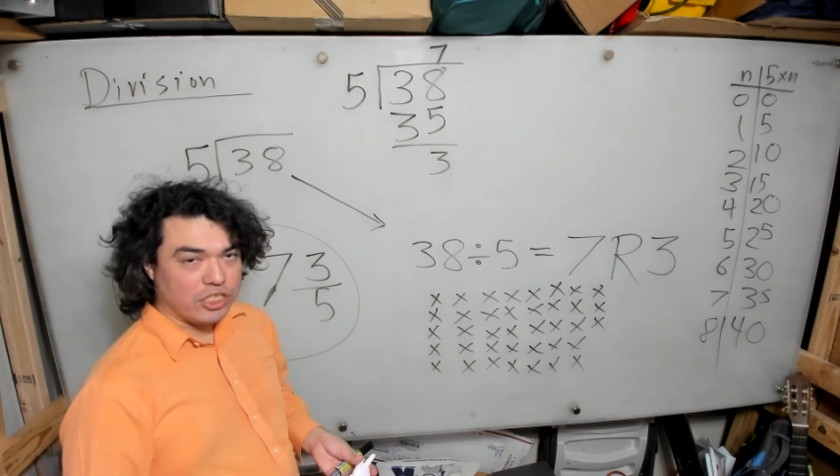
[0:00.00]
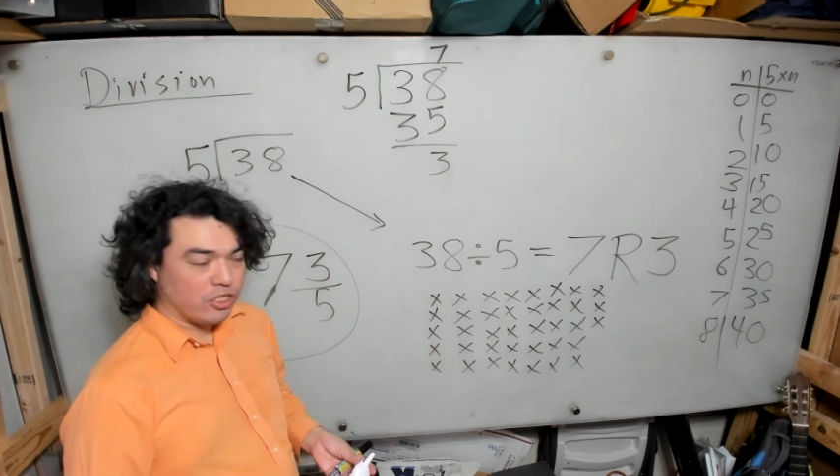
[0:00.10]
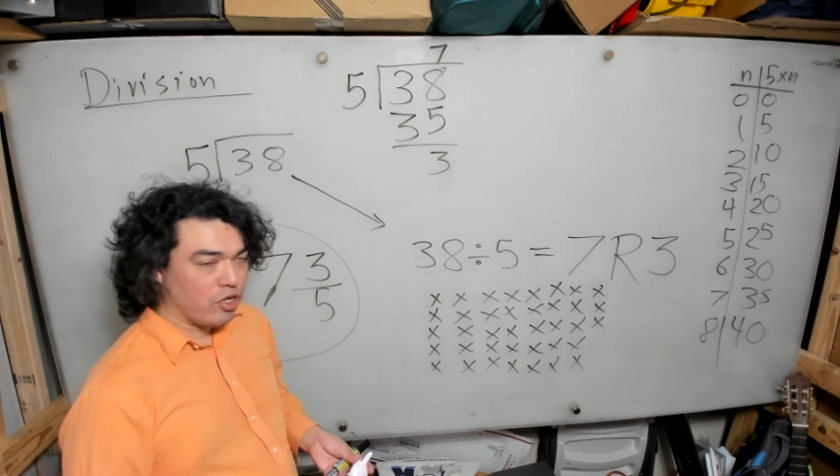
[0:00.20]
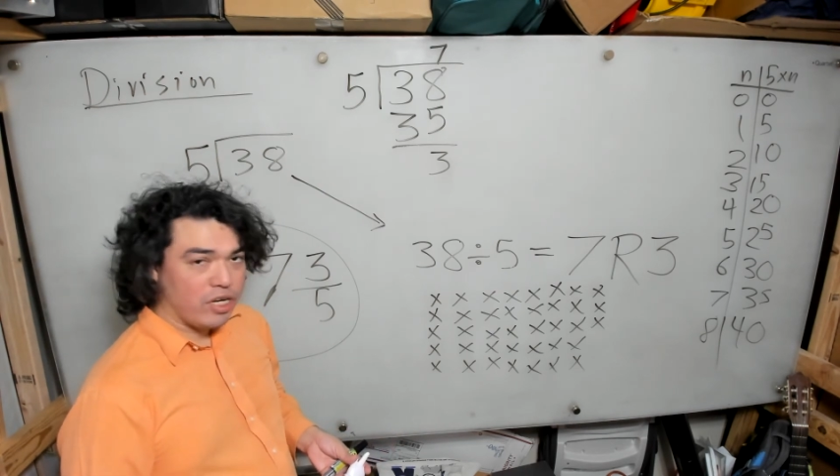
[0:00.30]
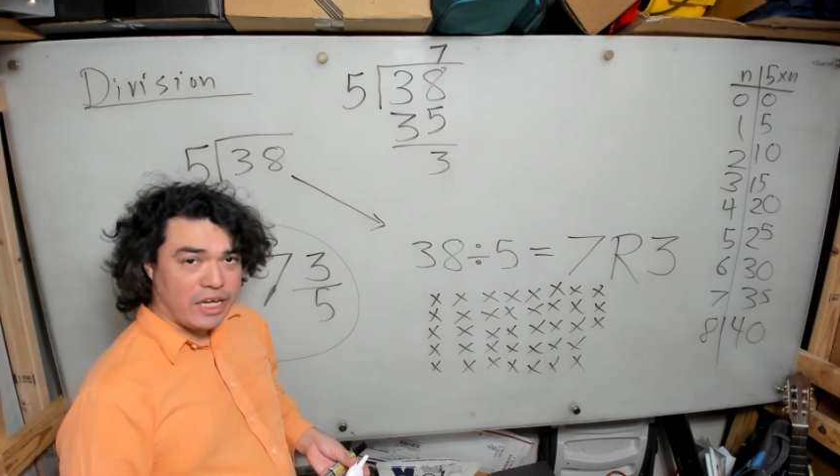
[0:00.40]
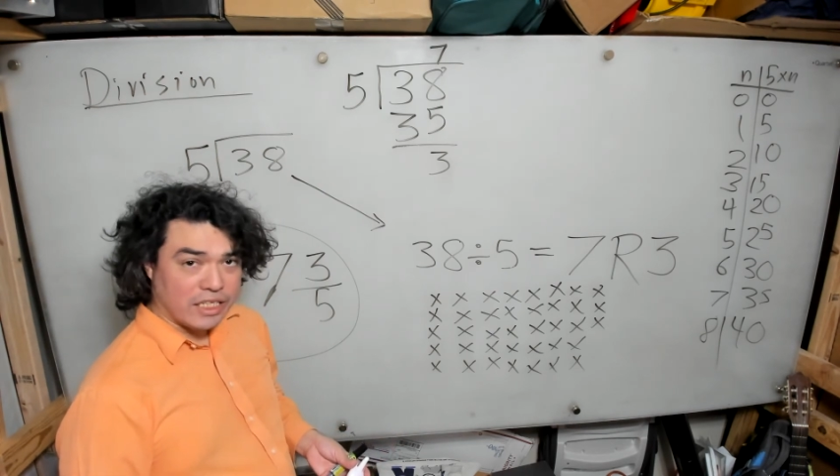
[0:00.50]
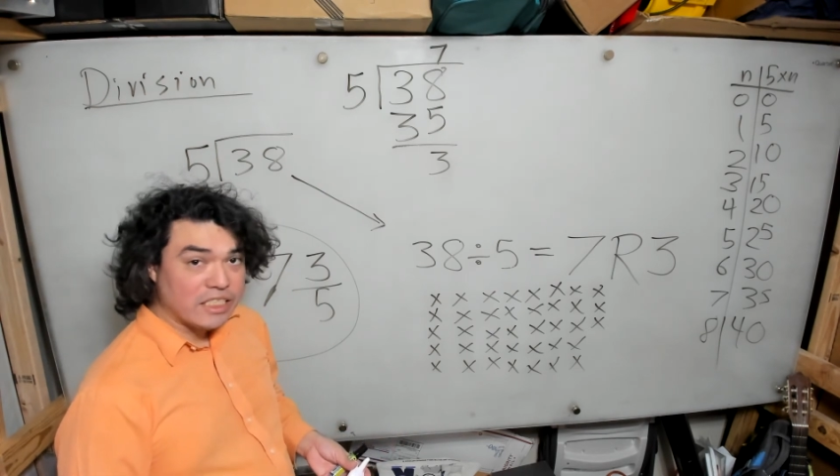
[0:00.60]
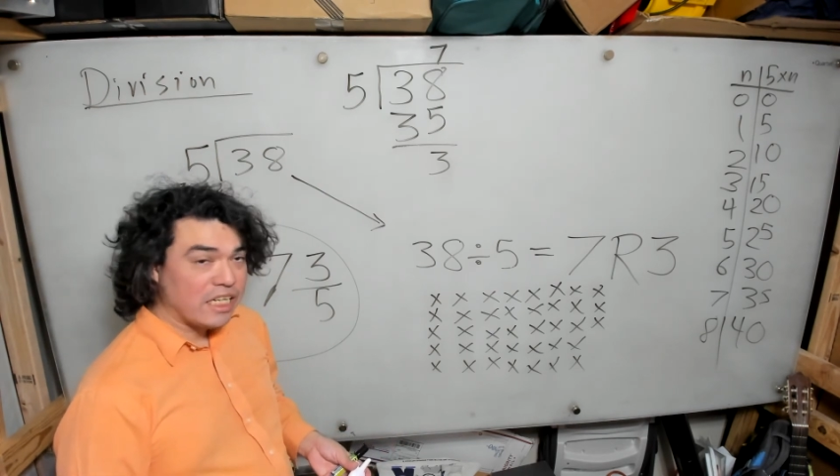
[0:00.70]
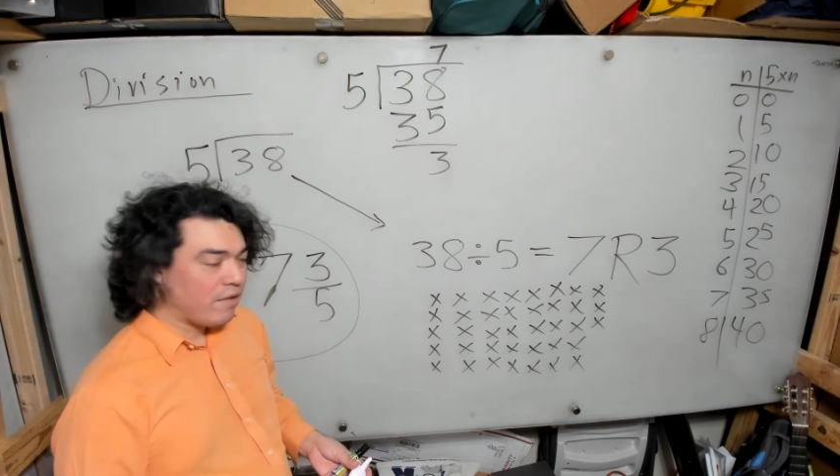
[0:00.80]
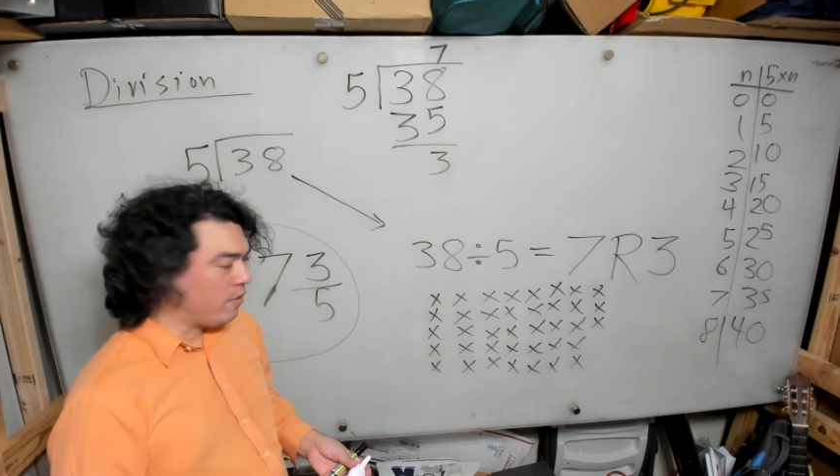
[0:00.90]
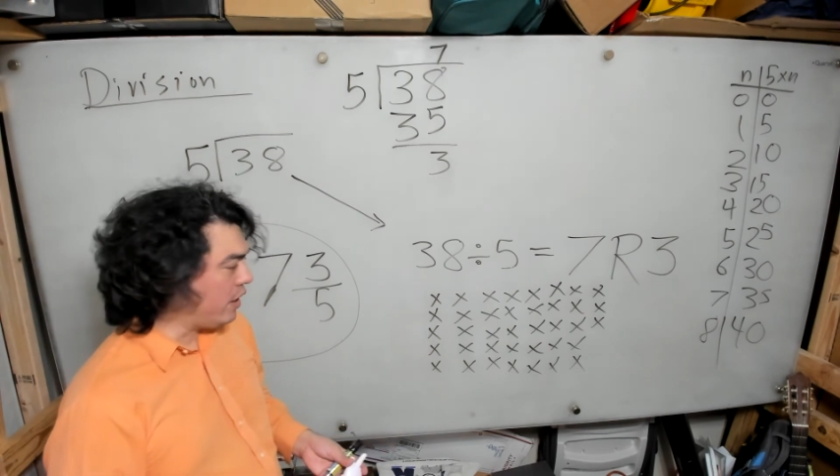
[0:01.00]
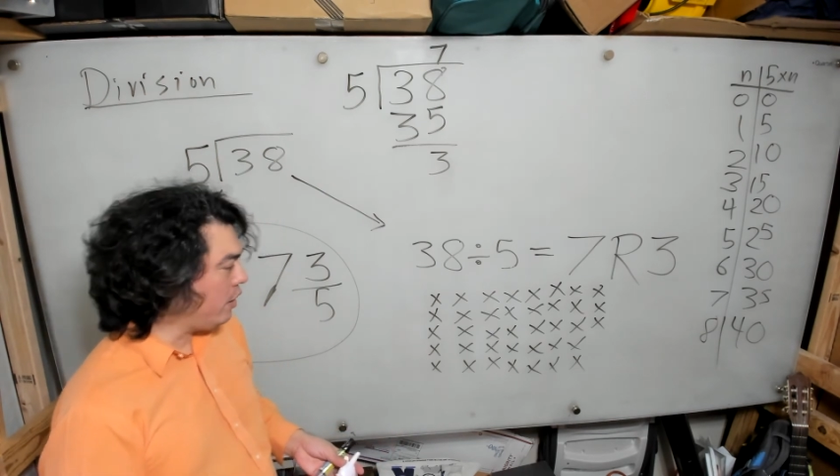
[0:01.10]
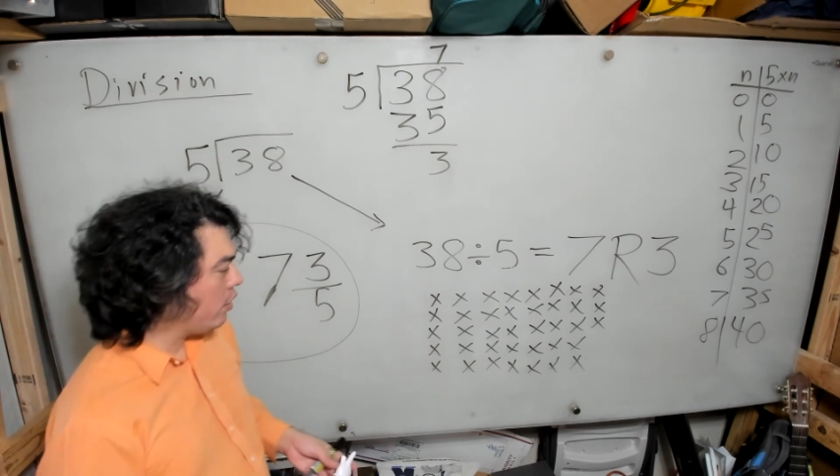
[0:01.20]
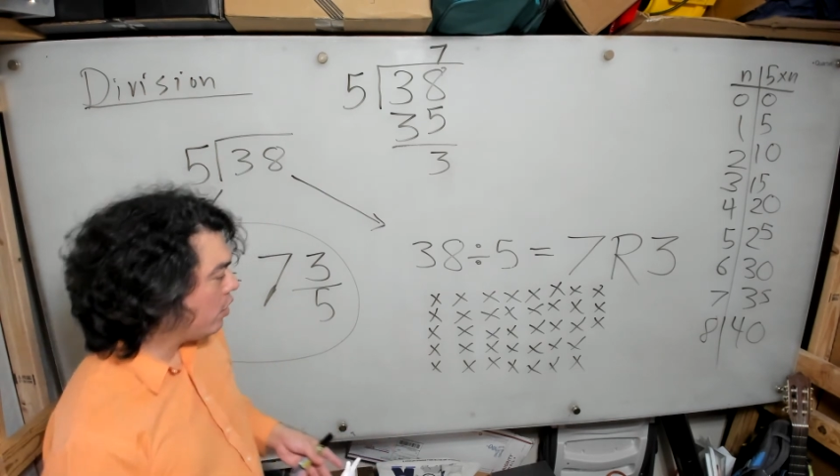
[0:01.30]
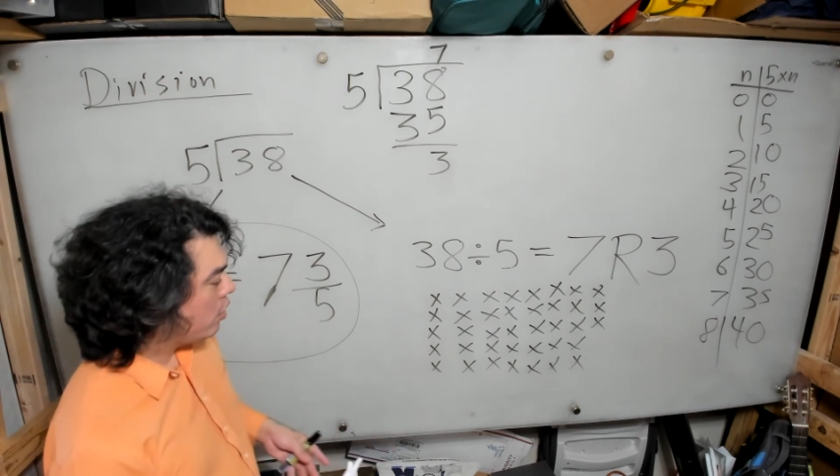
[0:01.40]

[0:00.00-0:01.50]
securely and safely,